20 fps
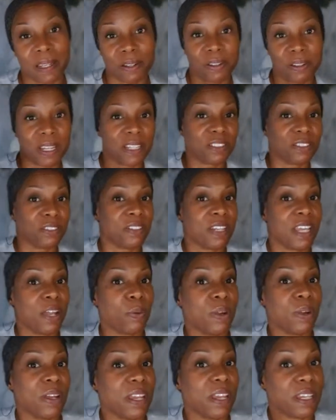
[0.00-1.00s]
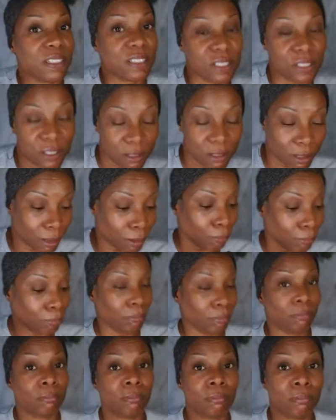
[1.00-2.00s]
Okay, so now we're executing.
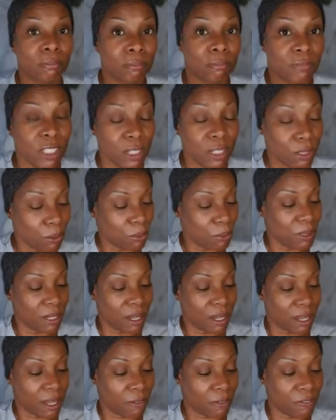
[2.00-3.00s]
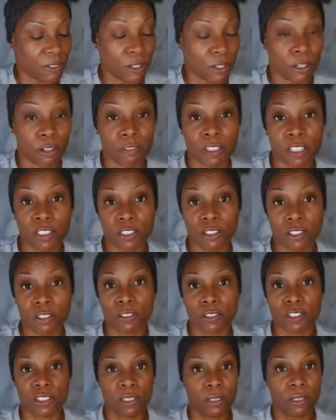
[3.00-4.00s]
We have done our
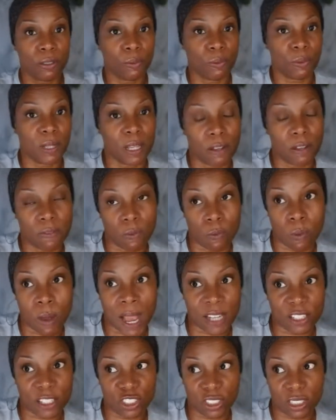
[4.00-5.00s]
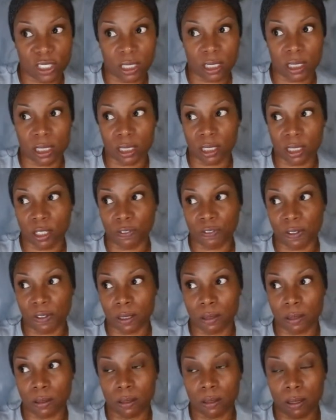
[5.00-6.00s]
research. We have watched the
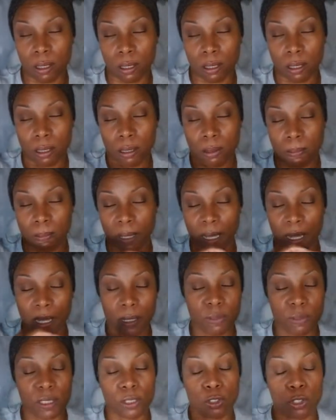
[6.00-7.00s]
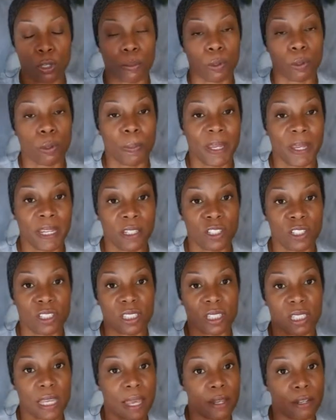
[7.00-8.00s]
different AMC terminal pages
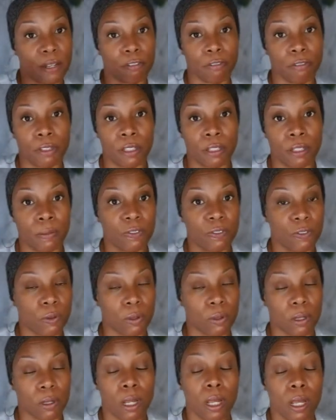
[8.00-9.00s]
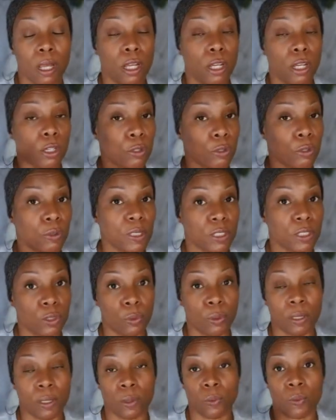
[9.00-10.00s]
and gotten a rhythm for who is
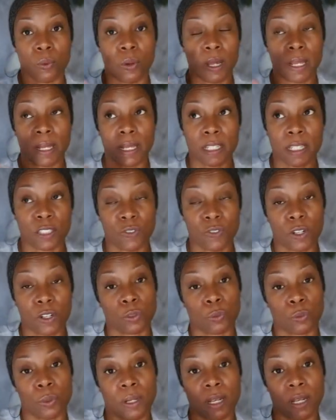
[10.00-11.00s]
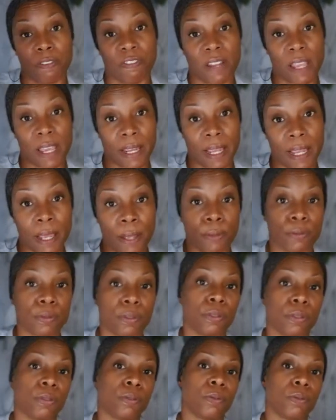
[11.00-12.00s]
doing what as far as where they're flying out
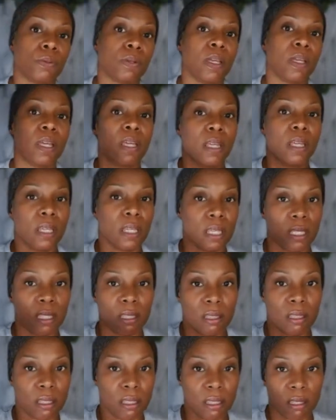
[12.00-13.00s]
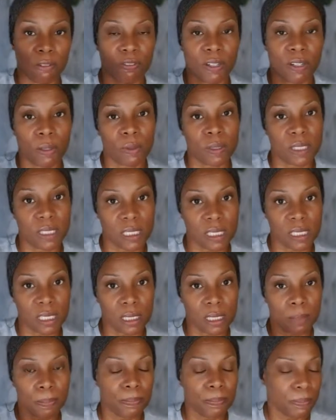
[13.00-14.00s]
to and the frequency,
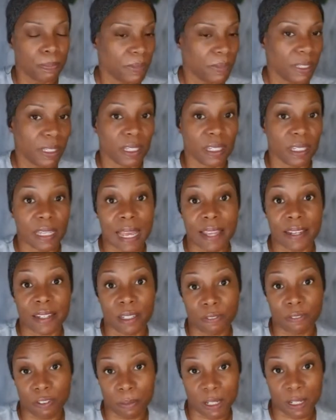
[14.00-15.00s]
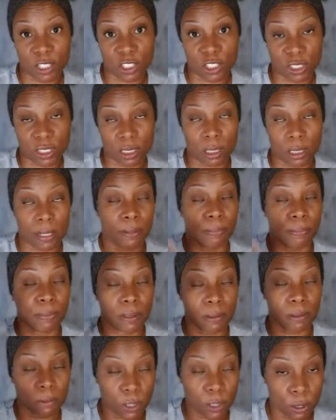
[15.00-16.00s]
and gotten information like
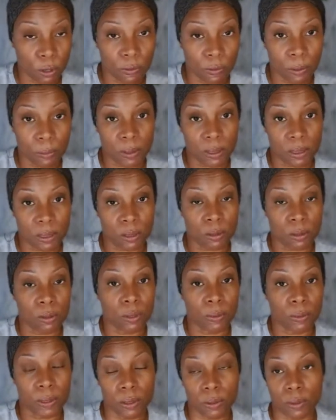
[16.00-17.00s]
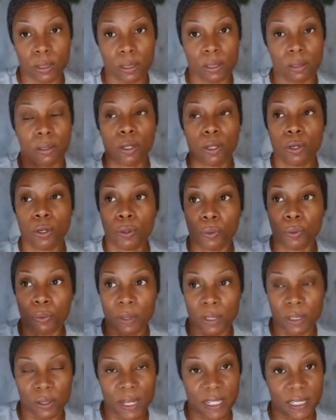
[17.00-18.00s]
when COVID was still going on, where
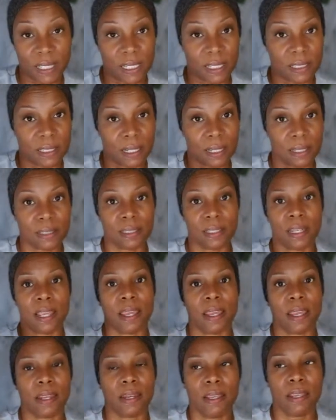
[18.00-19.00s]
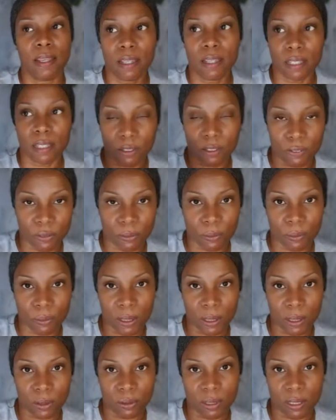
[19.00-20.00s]
you had to get tested at, where
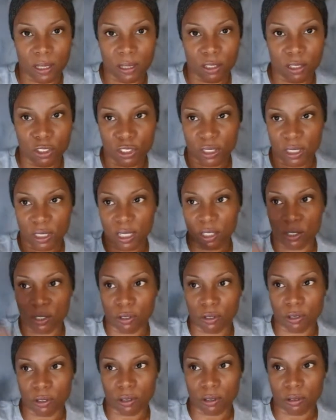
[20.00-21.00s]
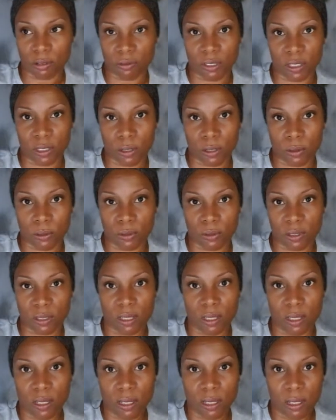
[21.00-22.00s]
you can get your results
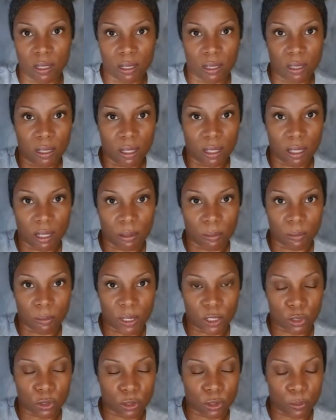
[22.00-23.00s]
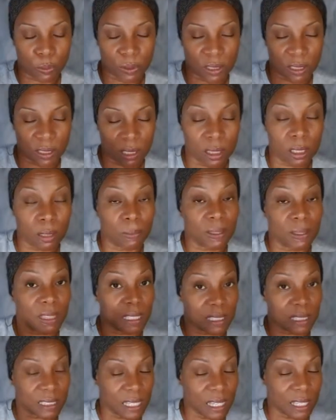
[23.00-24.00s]
and make sure you present them and
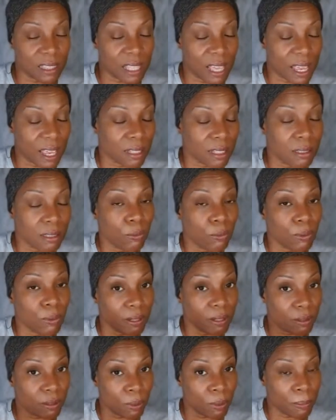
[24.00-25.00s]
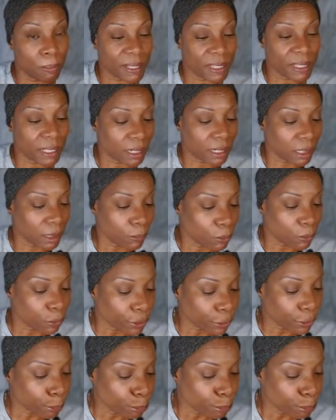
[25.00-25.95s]
things like that. You don't have to worry about that anymore.